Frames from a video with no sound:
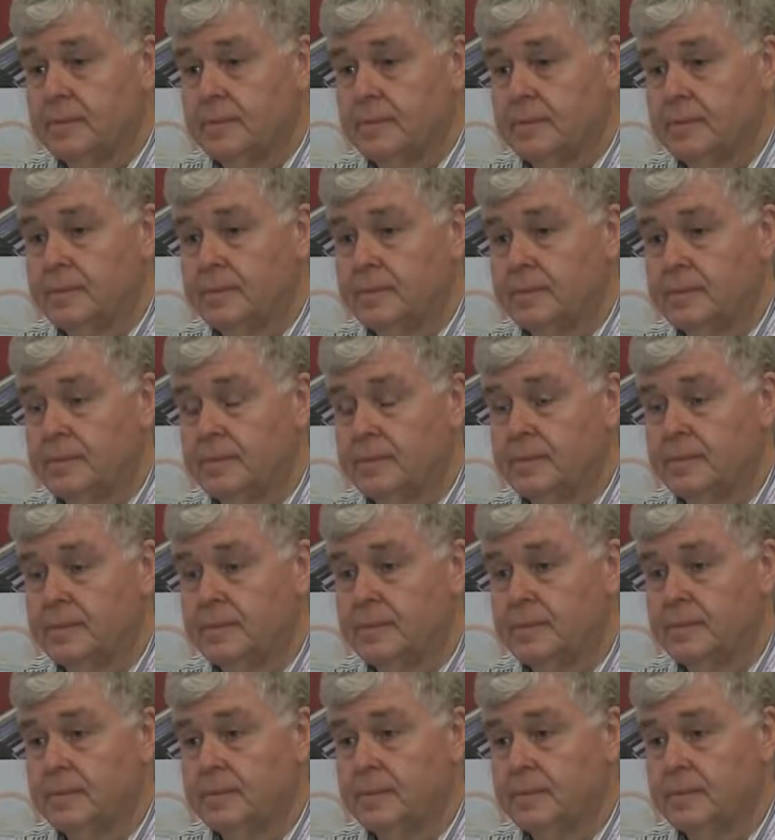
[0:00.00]

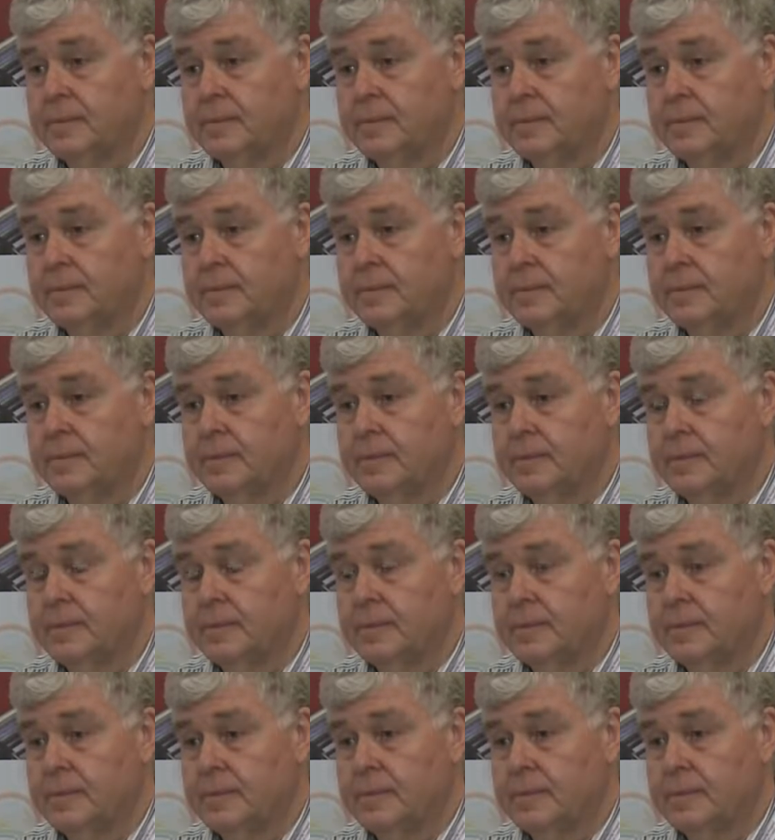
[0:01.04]

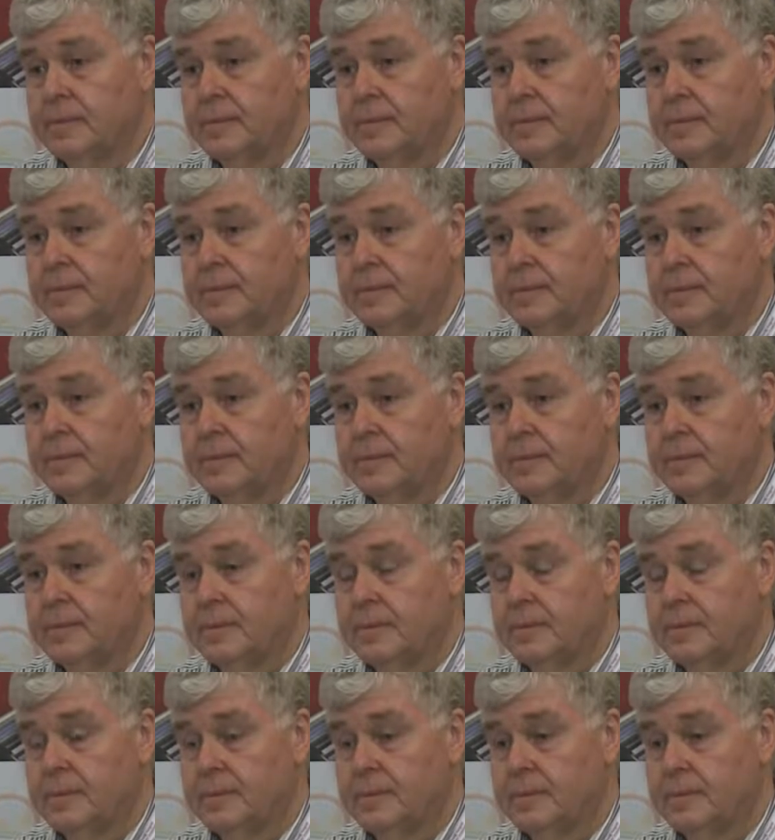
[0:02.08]

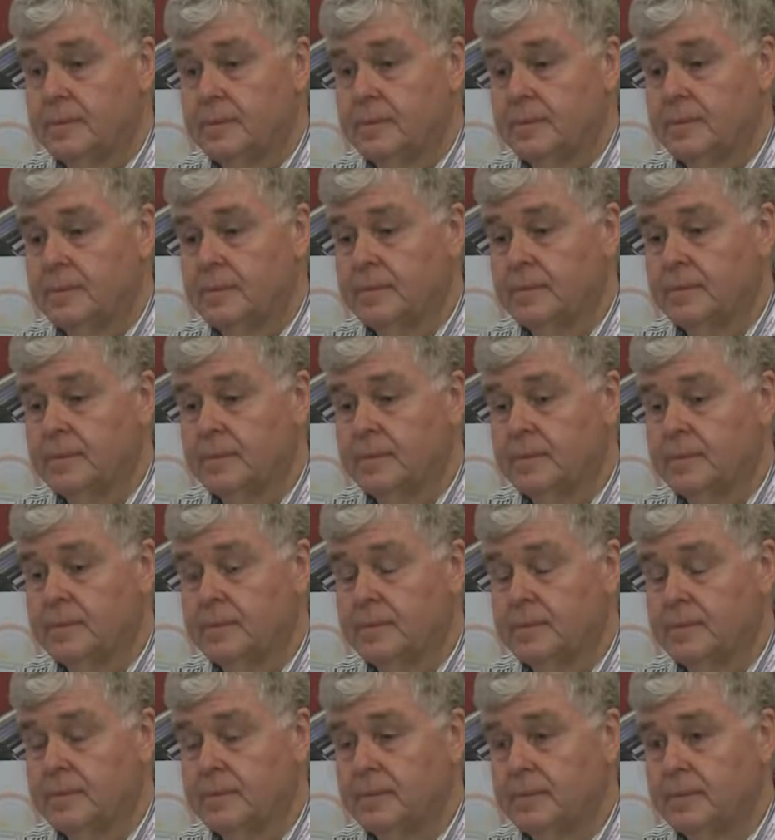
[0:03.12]

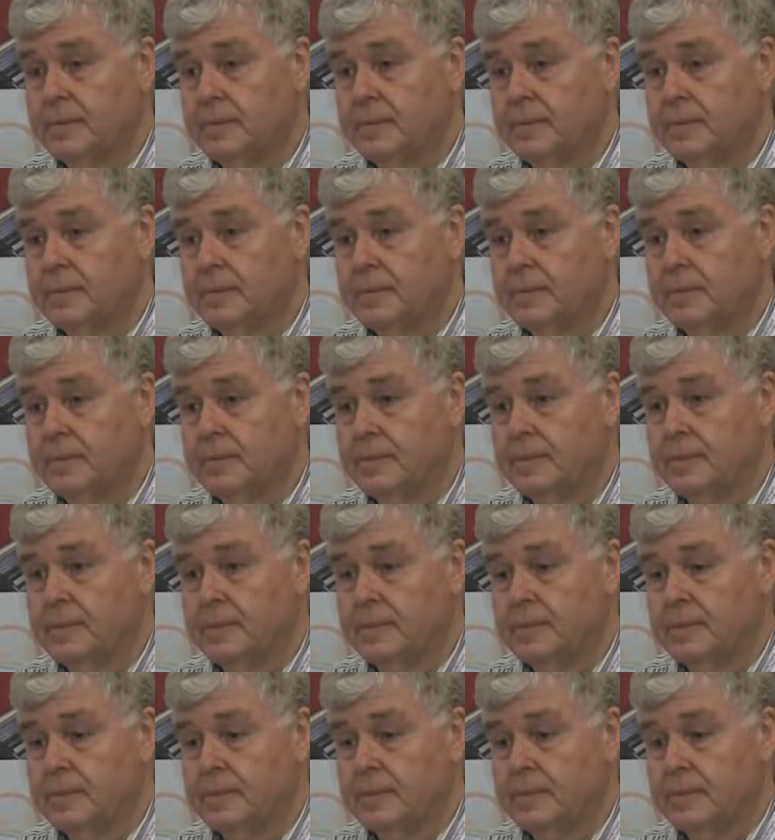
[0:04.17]

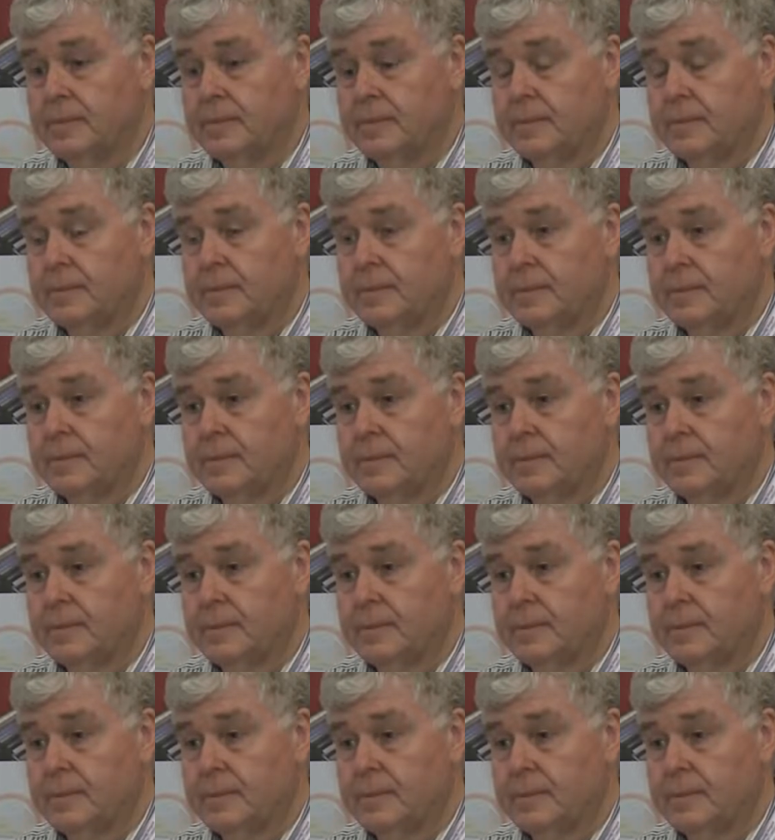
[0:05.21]
[no speech]